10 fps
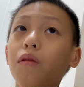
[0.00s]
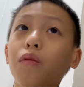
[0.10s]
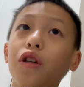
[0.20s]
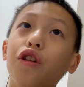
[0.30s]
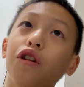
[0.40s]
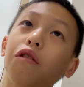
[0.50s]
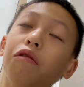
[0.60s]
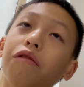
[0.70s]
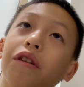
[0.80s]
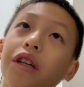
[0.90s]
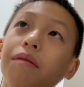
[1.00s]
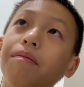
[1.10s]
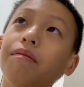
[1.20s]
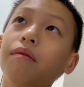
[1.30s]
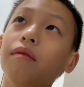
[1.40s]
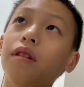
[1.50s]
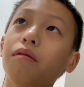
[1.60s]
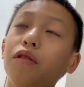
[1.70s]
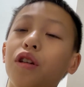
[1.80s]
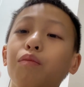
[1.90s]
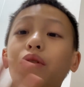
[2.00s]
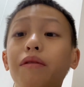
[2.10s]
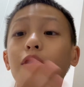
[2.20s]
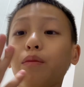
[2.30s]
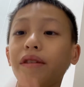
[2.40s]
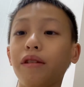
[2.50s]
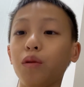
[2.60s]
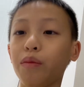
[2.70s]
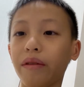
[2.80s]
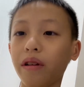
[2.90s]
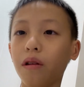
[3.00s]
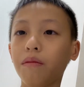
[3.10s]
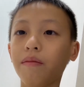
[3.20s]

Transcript: which is another 3, which is buffalo, buffalo, buffalo.